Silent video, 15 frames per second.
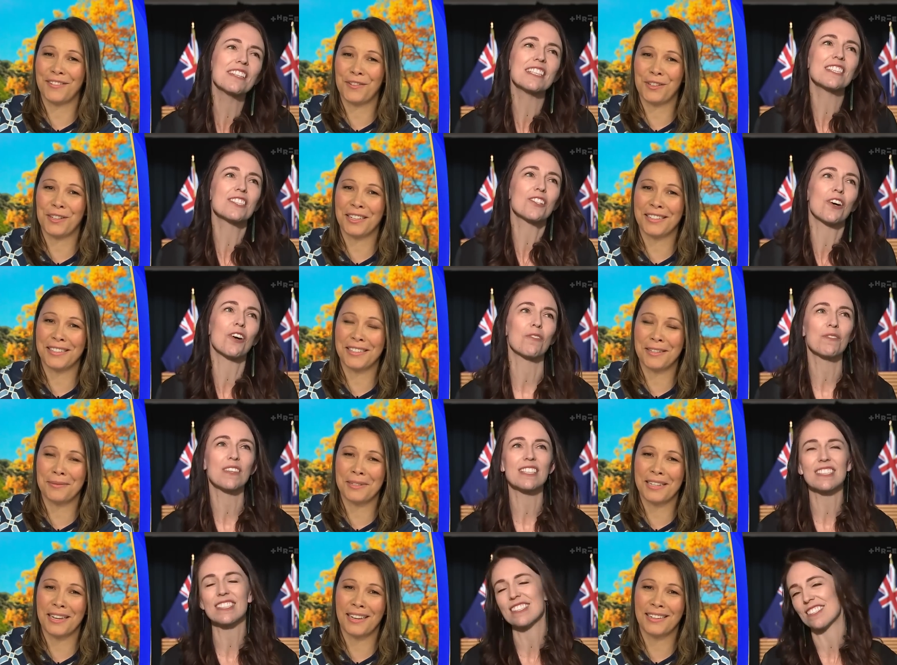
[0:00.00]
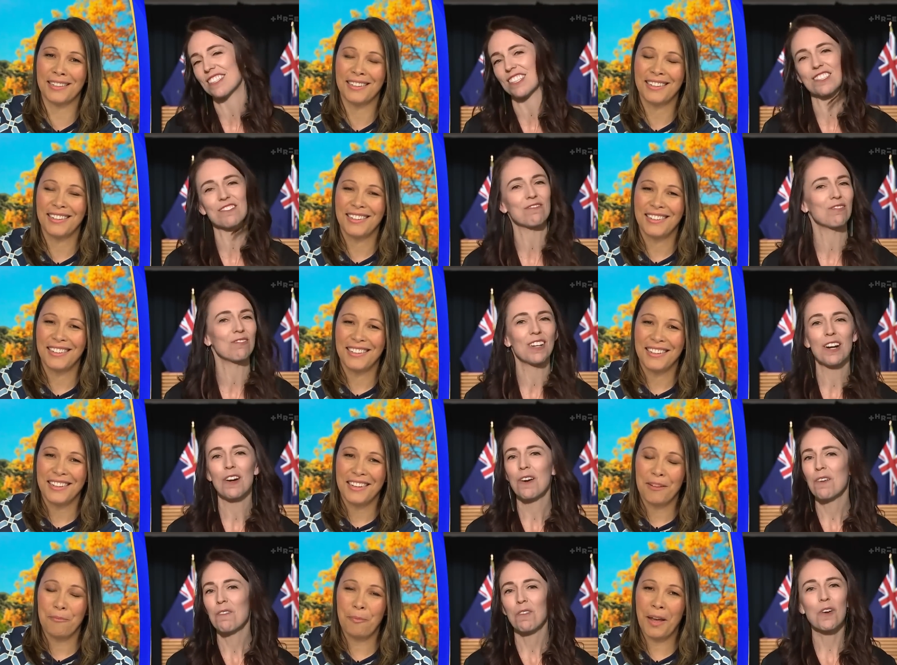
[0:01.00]
Speaker 1: this you're going to step down. Just
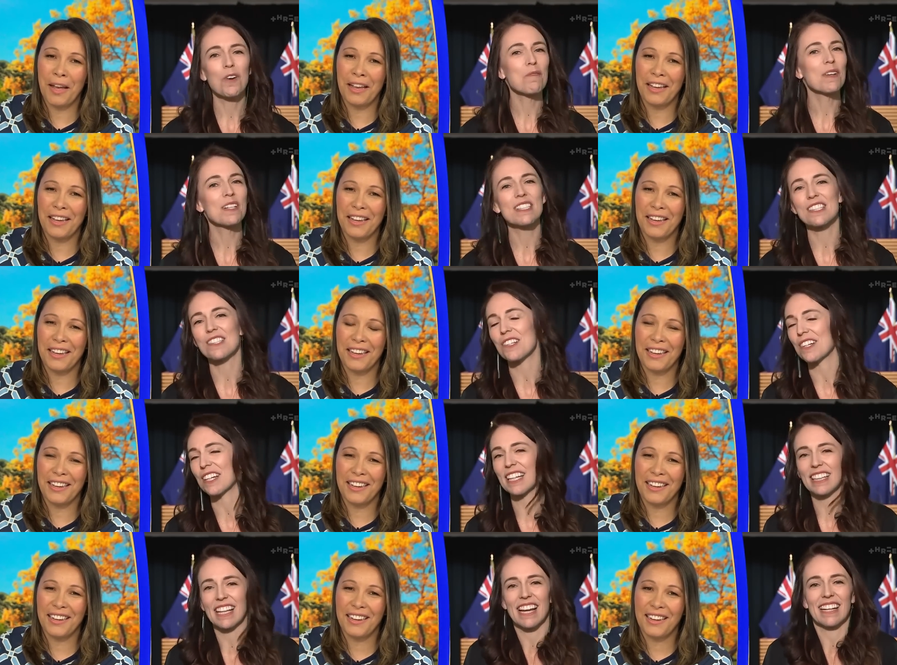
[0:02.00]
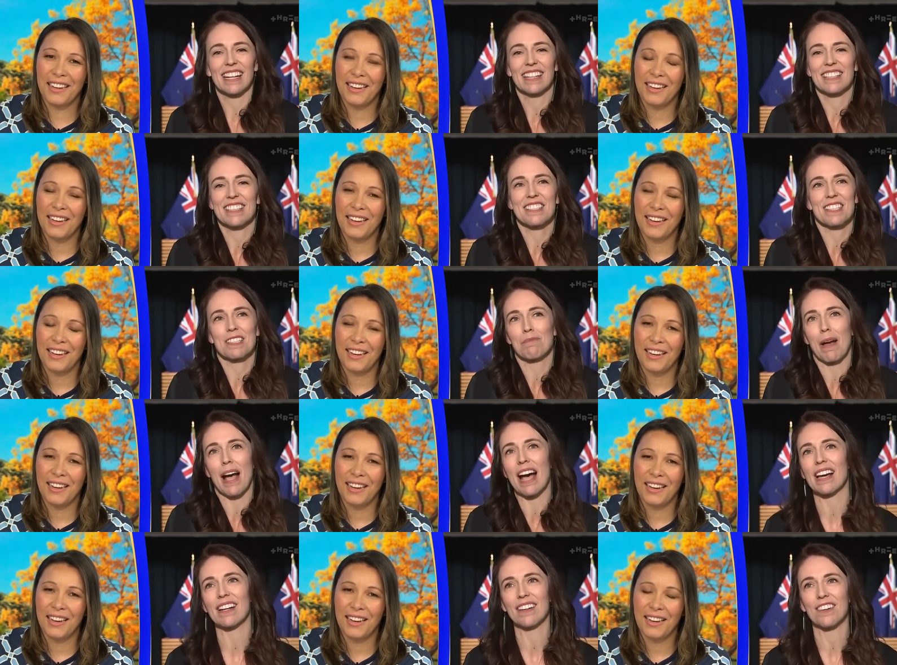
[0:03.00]
Rumours circulate, and it's just part
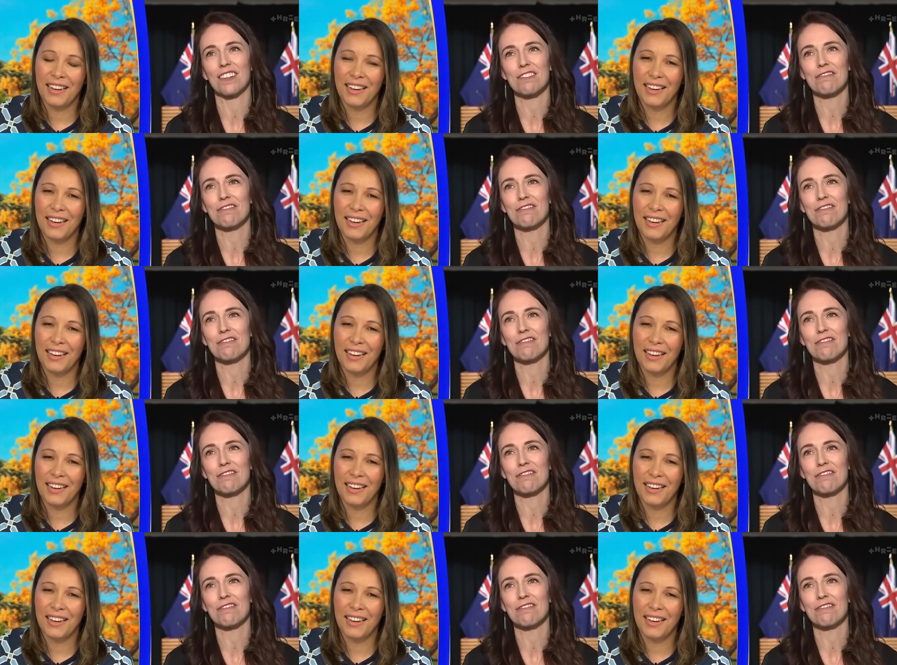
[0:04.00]
of,